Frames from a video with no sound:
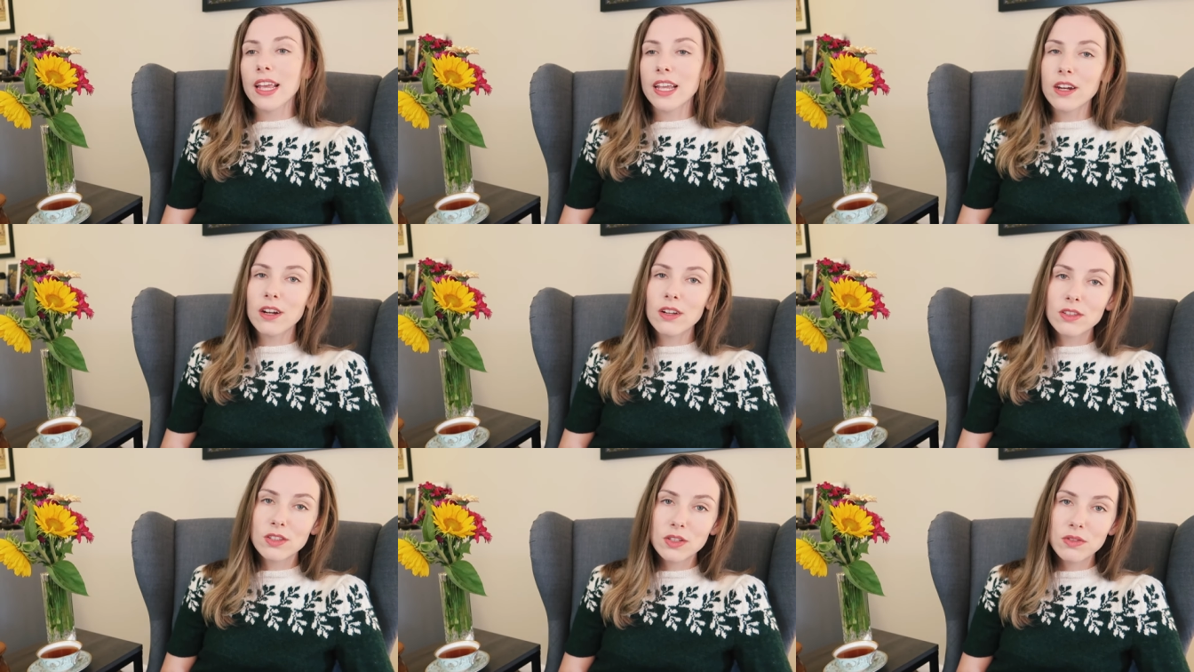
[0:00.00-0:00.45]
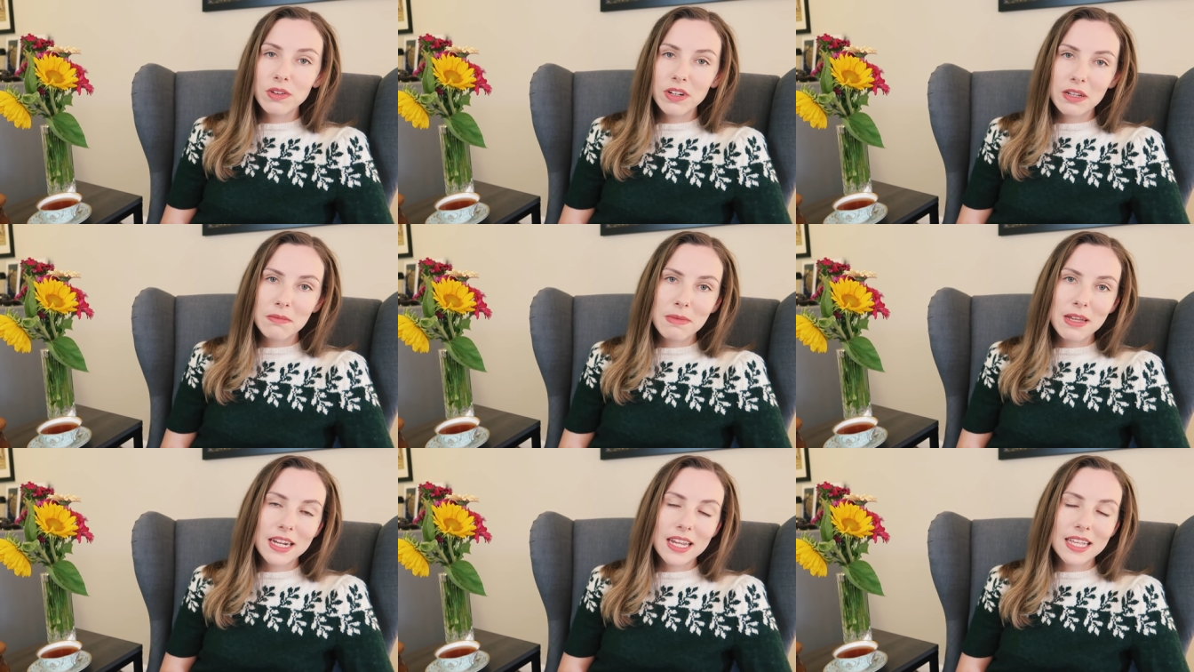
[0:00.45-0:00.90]
I can also
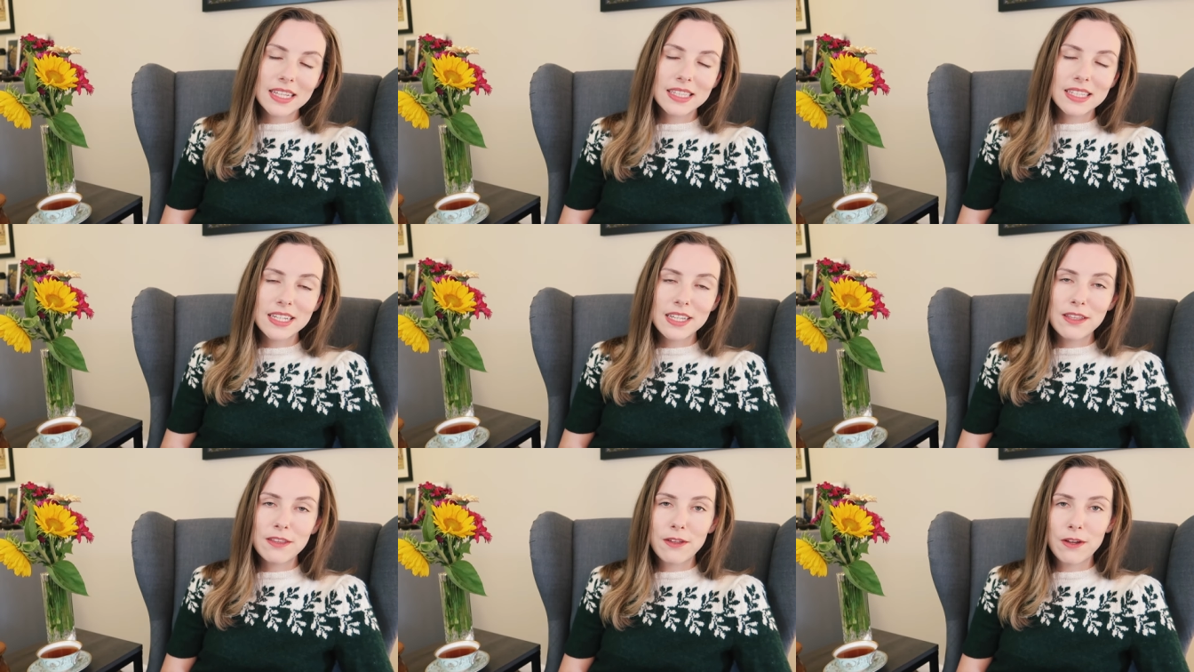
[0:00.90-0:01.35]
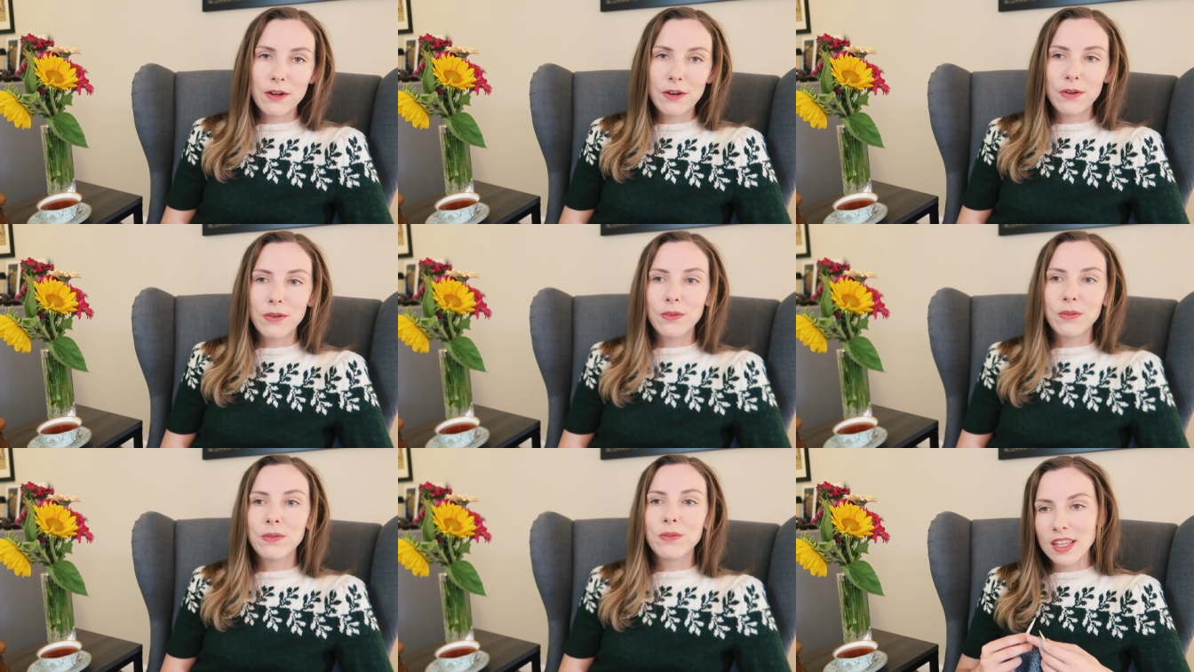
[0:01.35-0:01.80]
recommend Etsy,
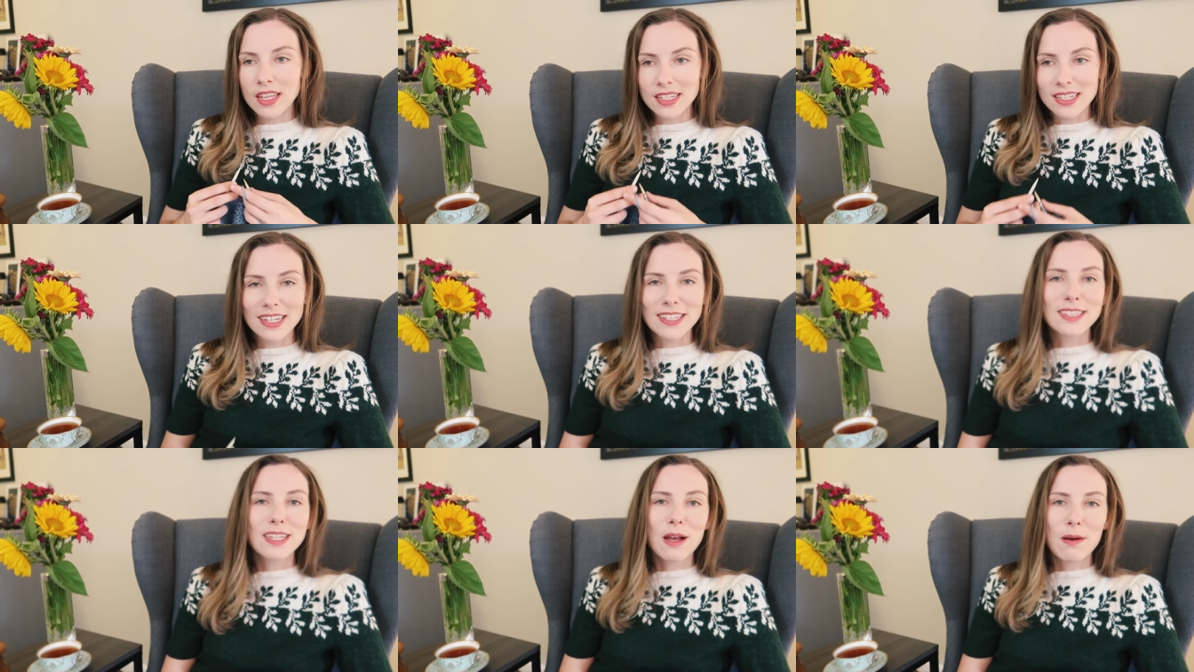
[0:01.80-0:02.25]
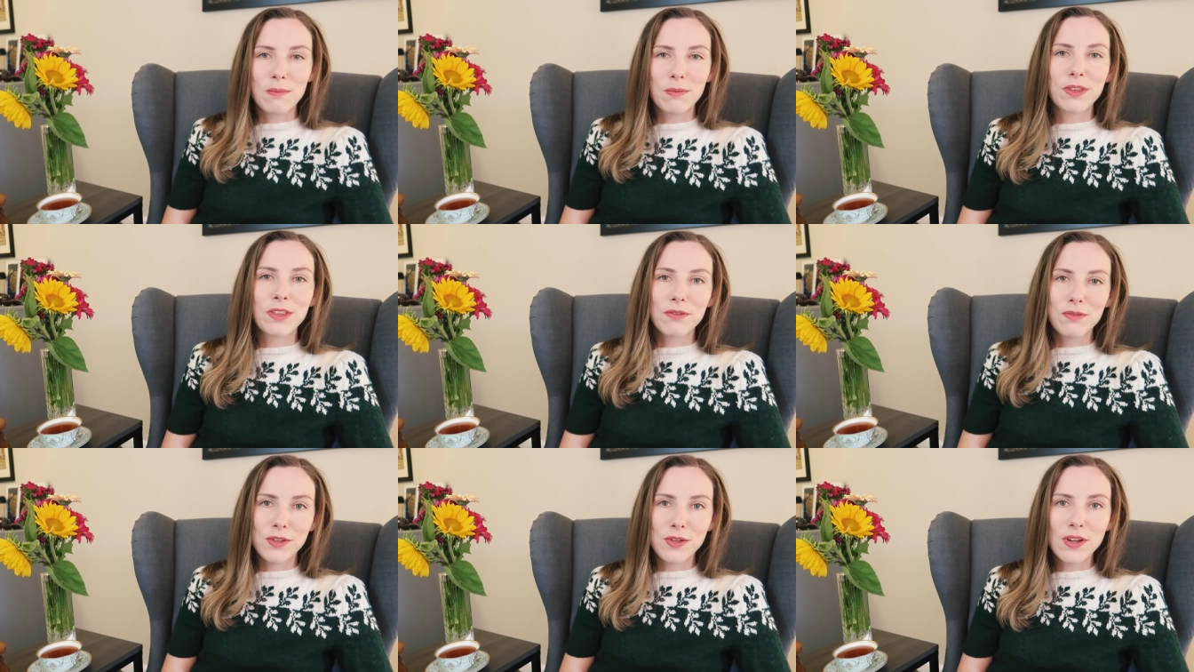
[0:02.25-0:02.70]
though it does come with
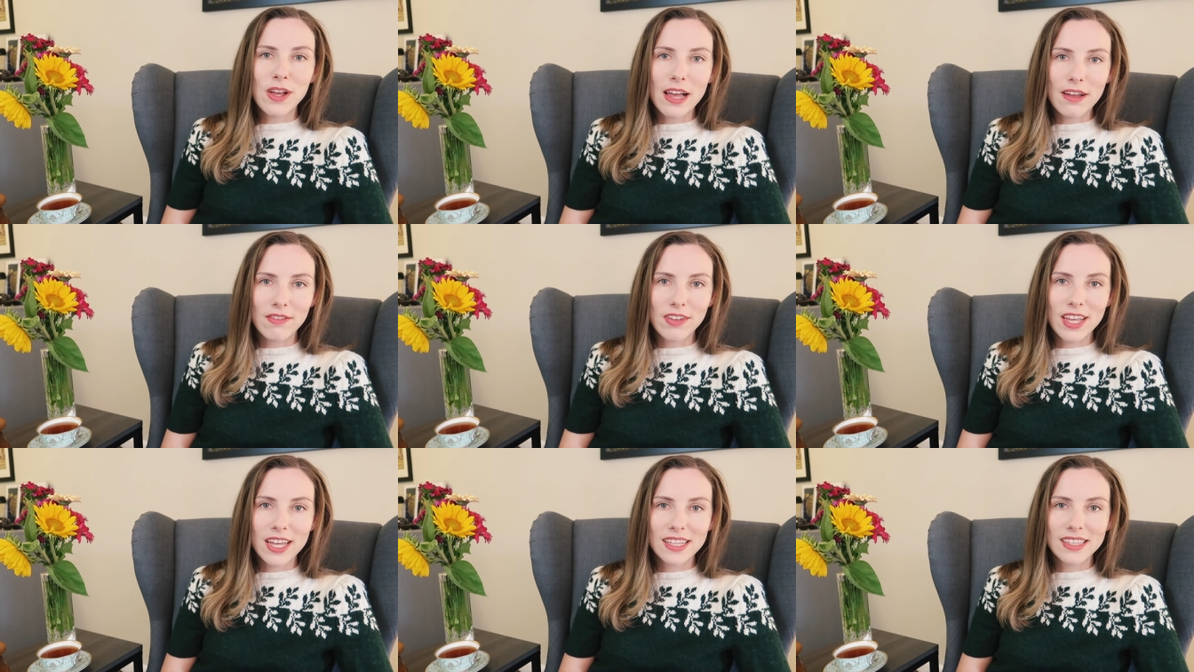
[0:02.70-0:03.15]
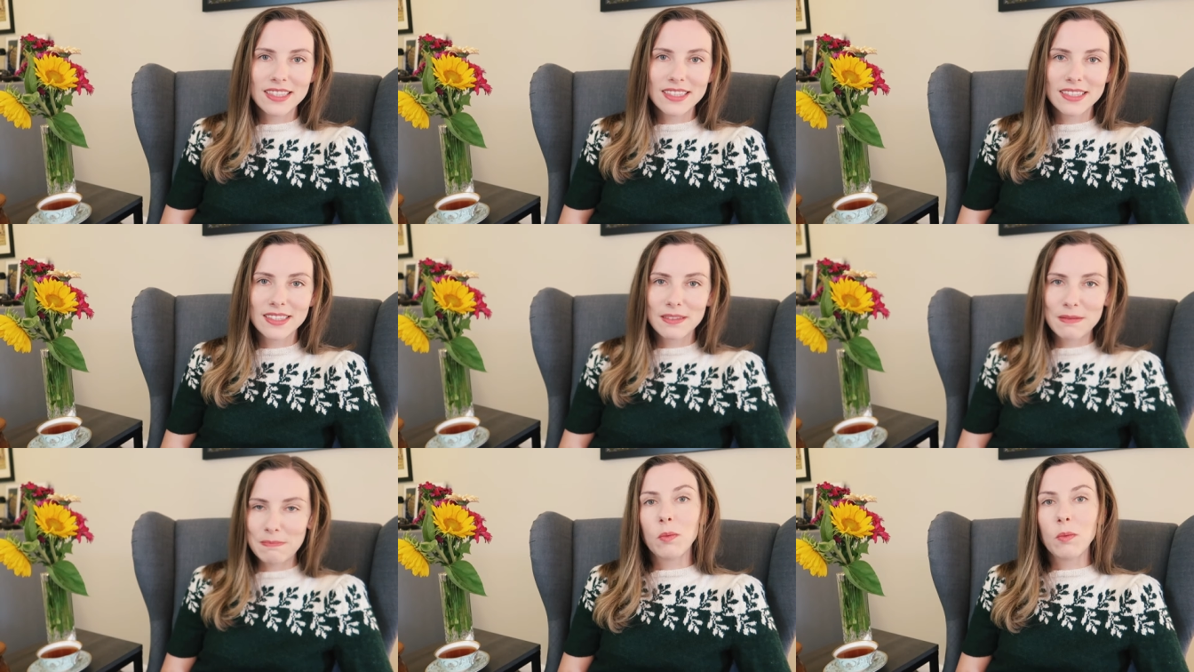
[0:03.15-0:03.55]
a few caveats.